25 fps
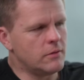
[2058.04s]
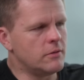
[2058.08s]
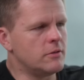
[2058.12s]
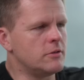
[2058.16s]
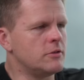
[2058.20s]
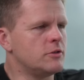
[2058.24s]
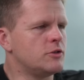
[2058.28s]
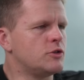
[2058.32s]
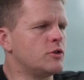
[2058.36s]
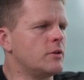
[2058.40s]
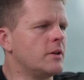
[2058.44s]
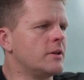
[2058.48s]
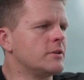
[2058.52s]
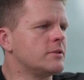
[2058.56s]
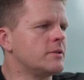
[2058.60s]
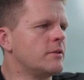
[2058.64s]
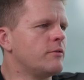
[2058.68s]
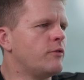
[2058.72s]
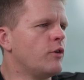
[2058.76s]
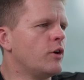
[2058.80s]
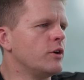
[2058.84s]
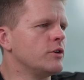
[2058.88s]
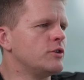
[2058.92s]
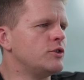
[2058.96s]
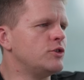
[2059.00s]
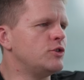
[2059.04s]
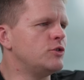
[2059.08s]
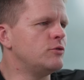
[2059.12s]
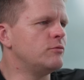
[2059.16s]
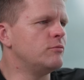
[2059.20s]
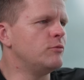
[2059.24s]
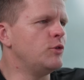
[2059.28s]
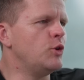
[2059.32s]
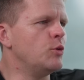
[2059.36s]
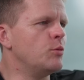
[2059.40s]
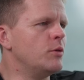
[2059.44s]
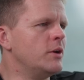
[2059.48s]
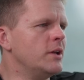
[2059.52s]
So that's advice
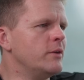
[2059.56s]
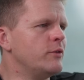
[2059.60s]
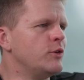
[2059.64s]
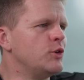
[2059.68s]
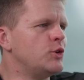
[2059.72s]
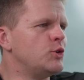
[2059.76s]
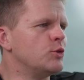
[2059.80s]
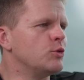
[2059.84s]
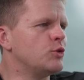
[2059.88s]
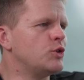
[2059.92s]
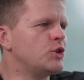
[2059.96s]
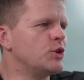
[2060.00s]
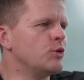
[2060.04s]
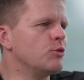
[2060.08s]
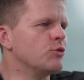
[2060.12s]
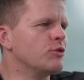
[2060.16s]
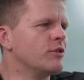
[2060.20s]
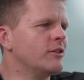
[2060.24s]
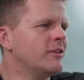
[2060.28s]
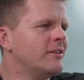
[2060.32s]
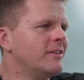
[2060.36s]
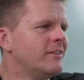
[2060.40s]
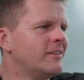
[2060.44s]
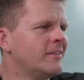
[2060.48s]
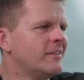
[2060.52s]
you were leaving to your children?